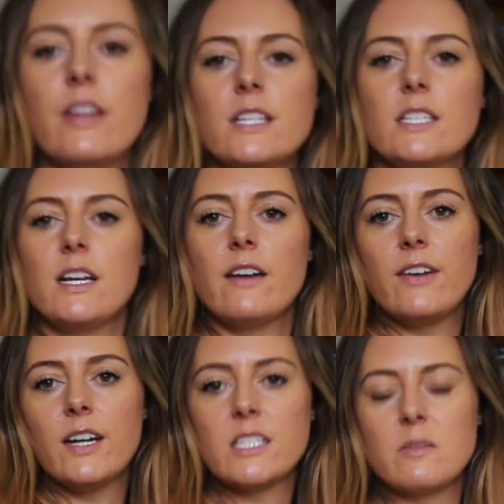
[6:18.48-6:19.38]
this
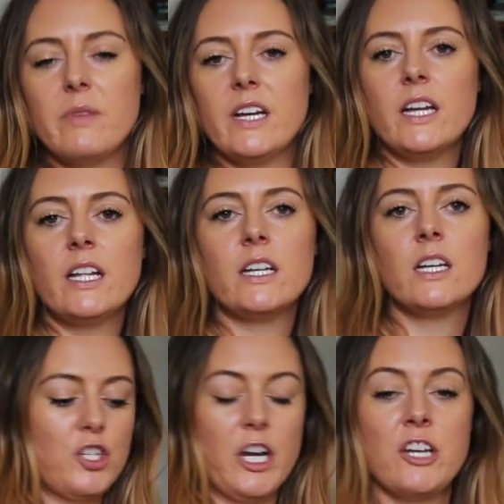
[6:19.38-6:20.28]
stuff has been
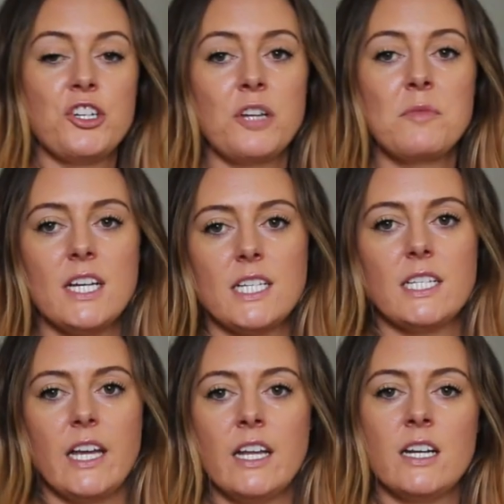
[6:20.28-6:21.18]
changing my
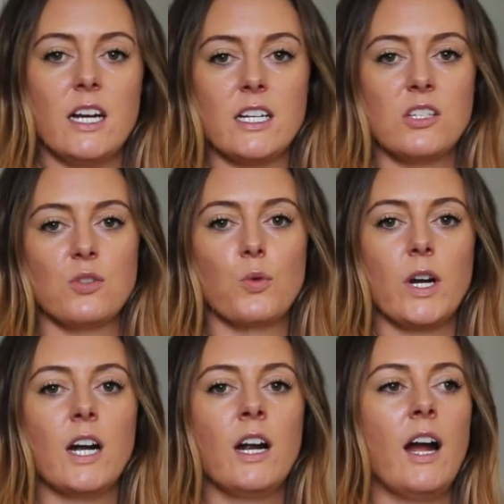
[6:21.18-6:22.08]
skin, I
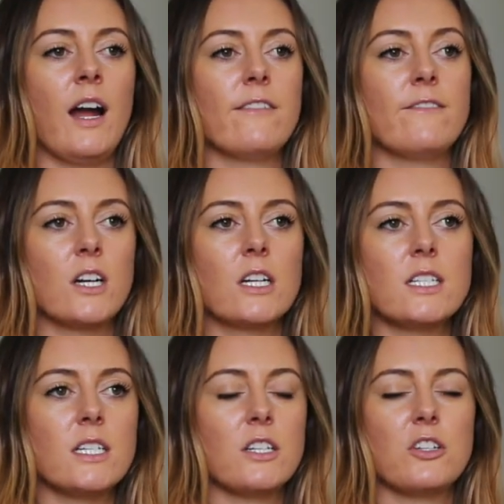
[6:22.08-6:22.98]
swear. At
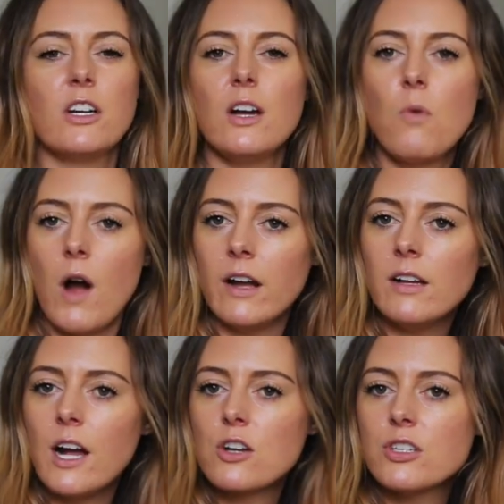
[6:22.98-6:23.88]
first, it took a while
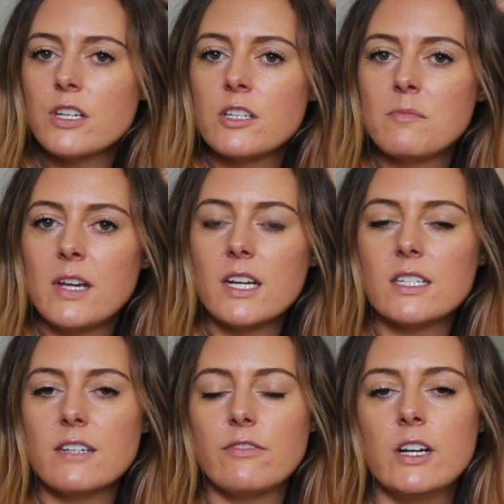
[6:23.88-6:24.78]
actually to make a
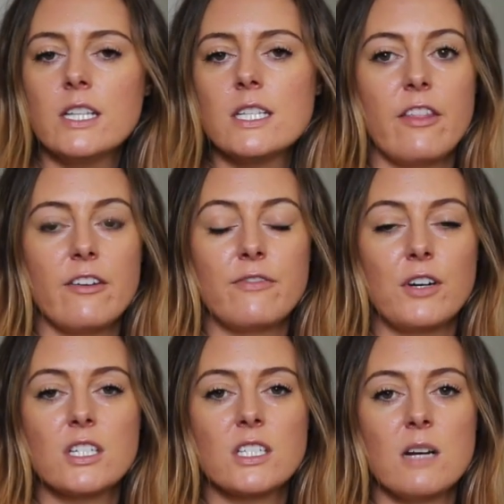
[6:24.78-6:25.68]
difference. The
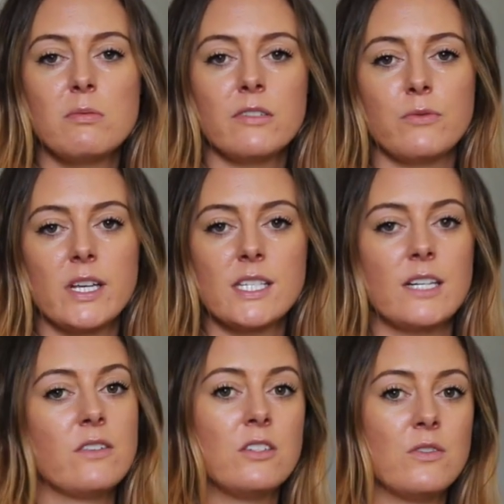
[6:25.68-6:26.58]
first couple of weeks
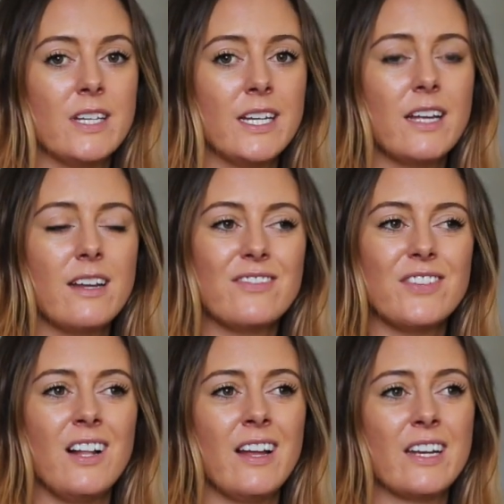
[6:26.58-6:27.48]
that I was using it, it
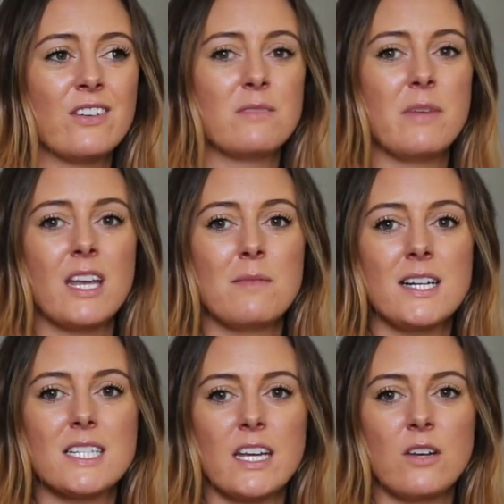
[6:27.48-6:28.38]
felt like it was making
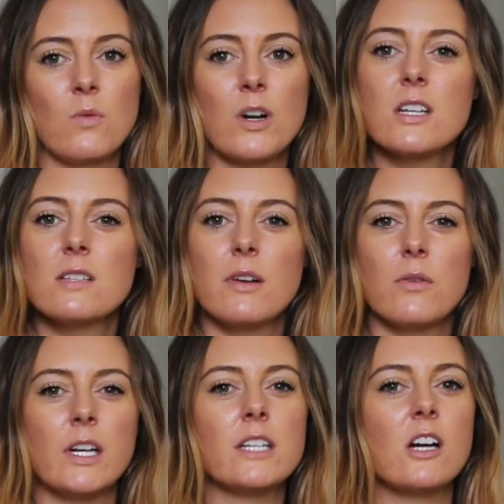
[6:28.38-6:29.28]
my skin worse,
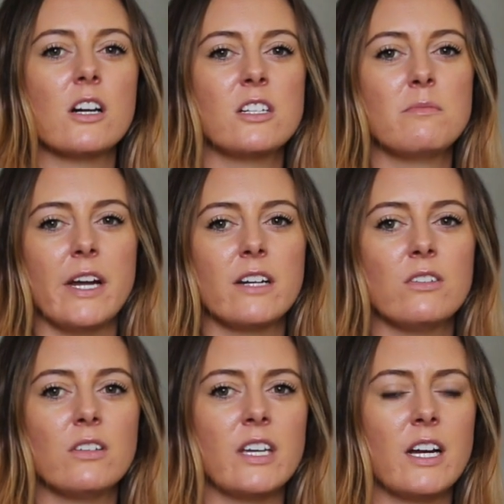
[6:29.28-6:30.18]
but when I talked to
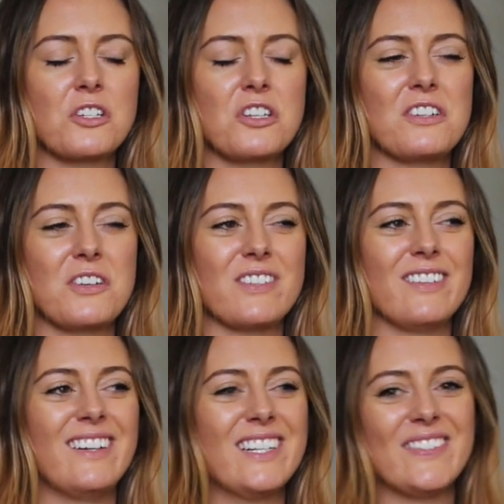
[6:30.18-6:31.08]
Michael, he actually knows a
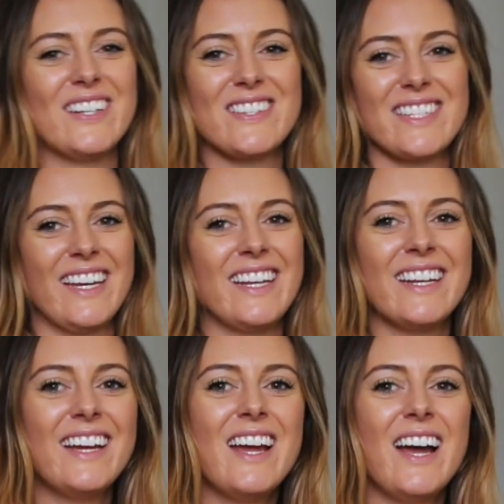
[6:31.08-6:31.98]
lot about
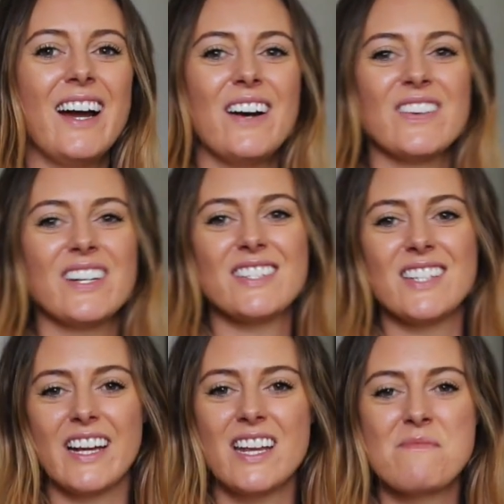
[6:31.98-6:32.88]
skin. Uh, when I was
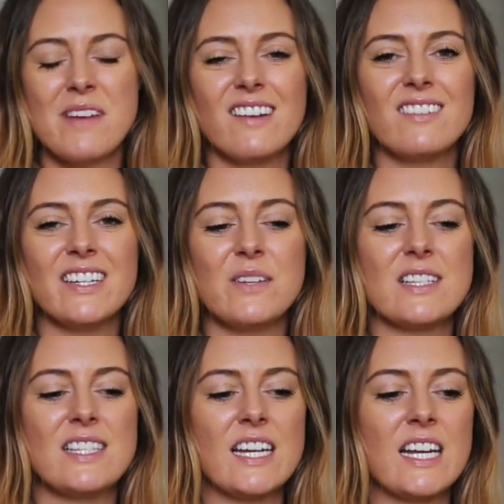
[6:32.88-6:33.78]
talking to Michael, he
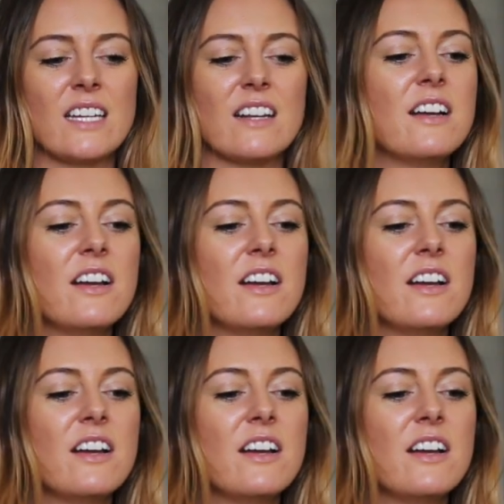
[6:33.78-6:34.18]
was saying that